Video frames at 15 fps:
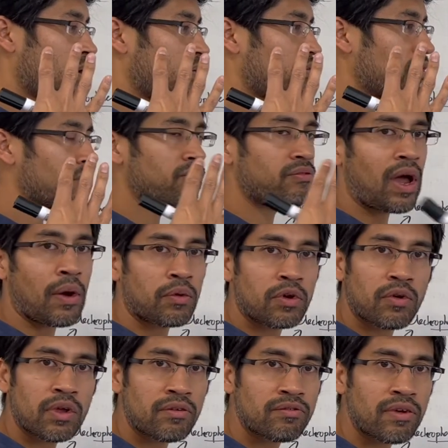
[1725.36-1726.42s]

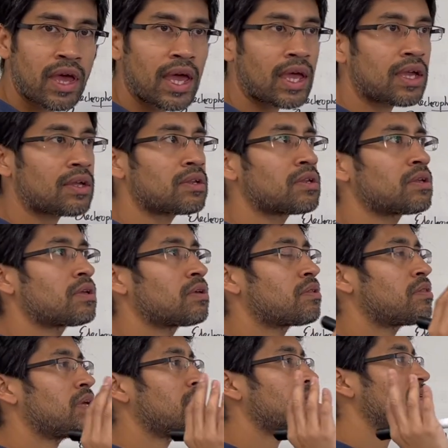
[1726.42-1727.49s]
founder effect,
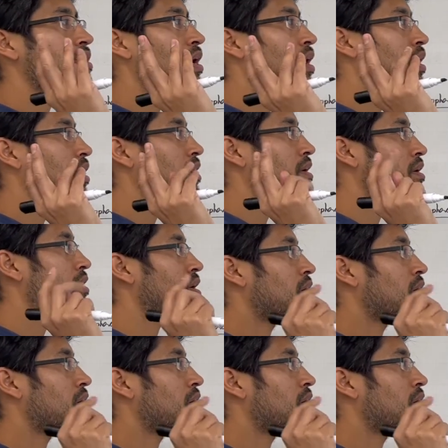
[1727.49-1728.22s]
things like